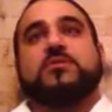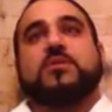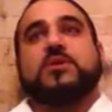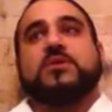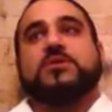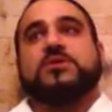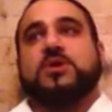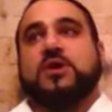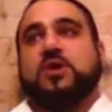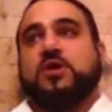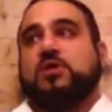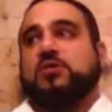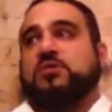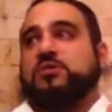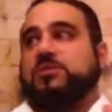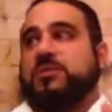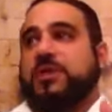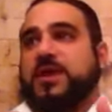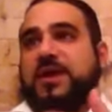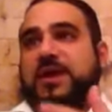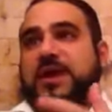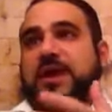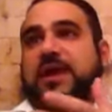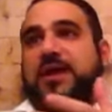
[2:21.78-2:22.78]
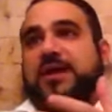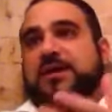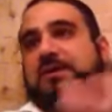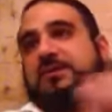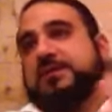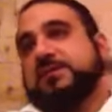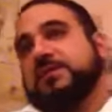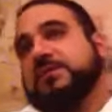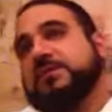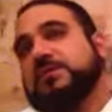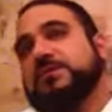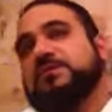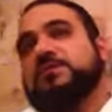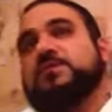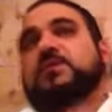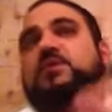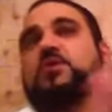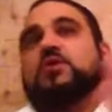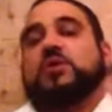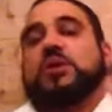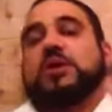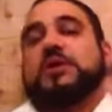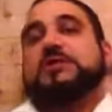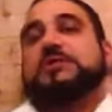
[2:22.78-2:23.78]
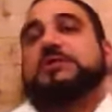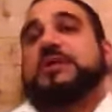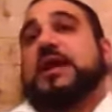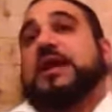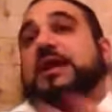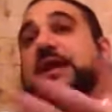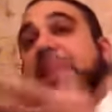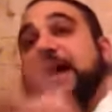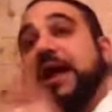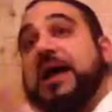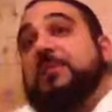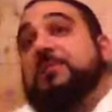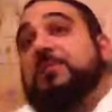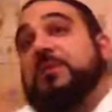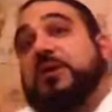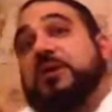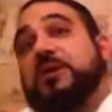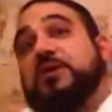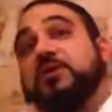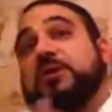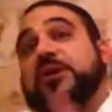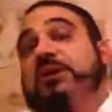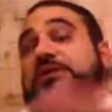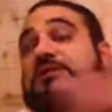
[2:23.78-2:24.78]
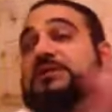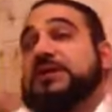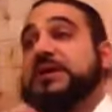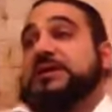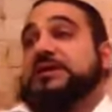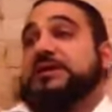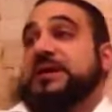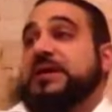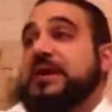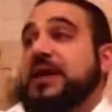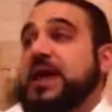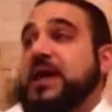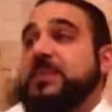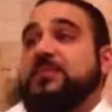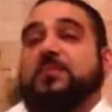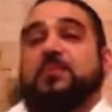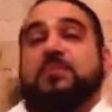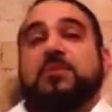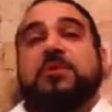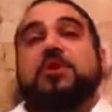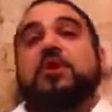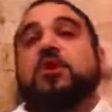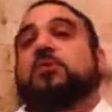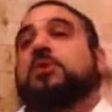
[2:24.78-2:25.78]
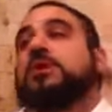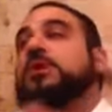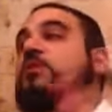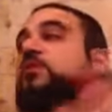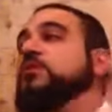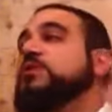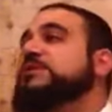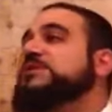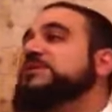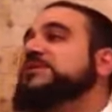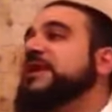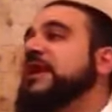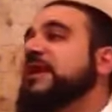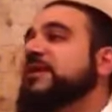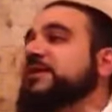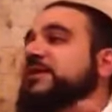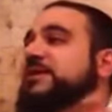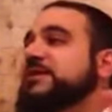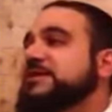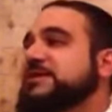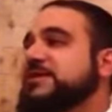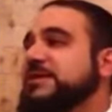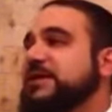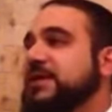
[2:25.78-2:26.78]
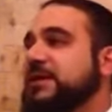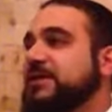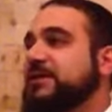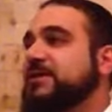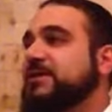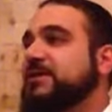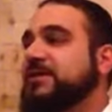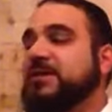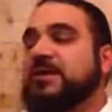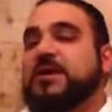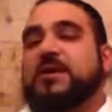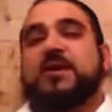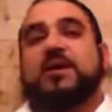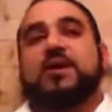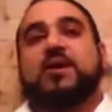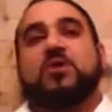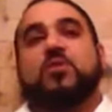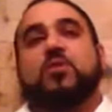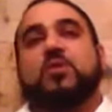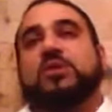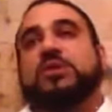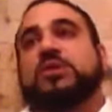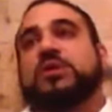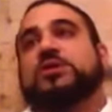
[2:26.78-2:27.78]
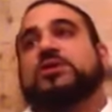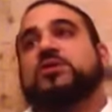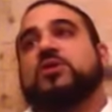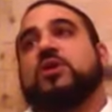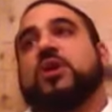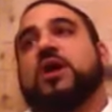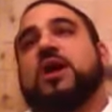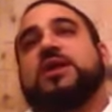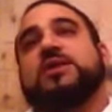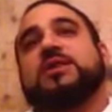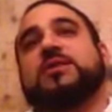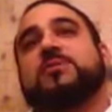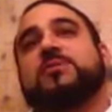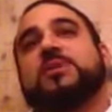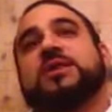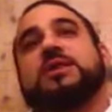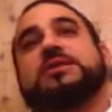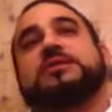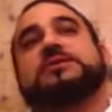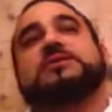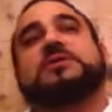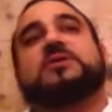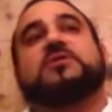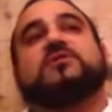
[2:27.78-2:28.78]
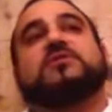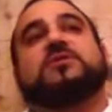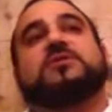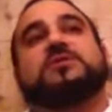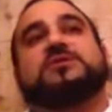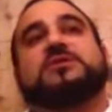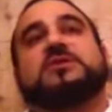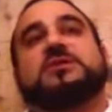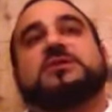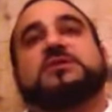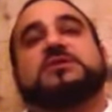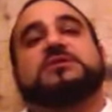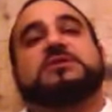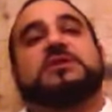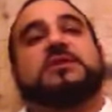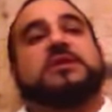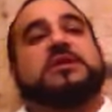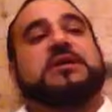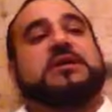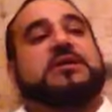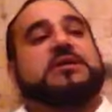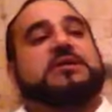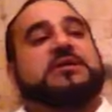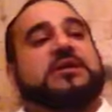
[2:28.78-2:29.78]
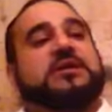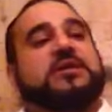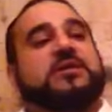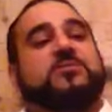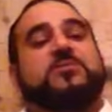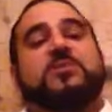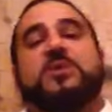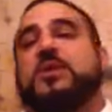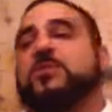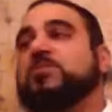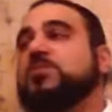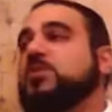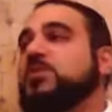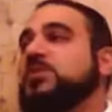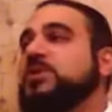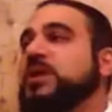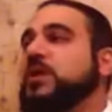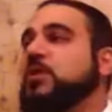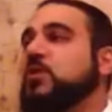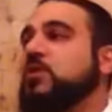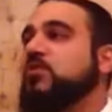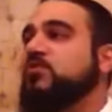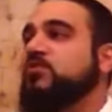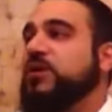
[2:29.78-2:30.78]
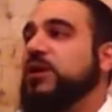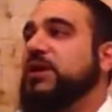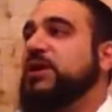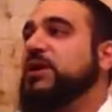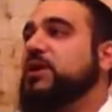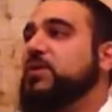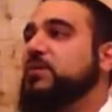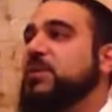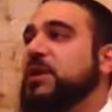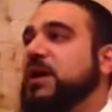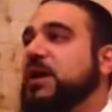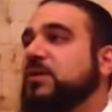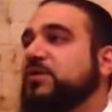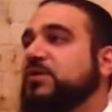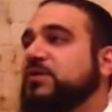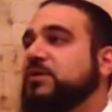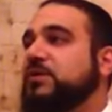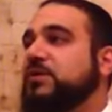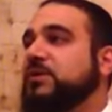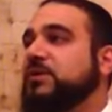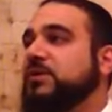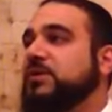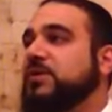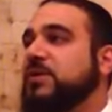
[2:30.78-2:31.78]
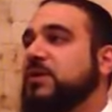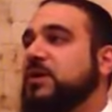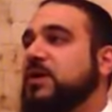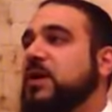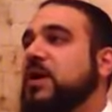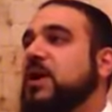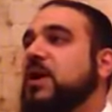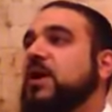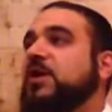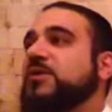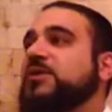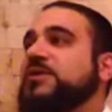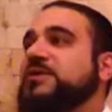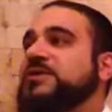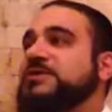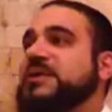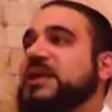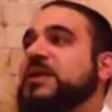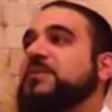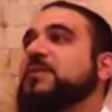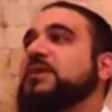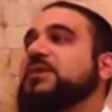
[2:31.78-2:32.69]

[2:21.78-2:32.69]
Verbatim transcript: So again, you can say it happened, you can say it didn't happen, but nobody was there to see it. With the Torah, the biggest difference is that the people that were written about are the same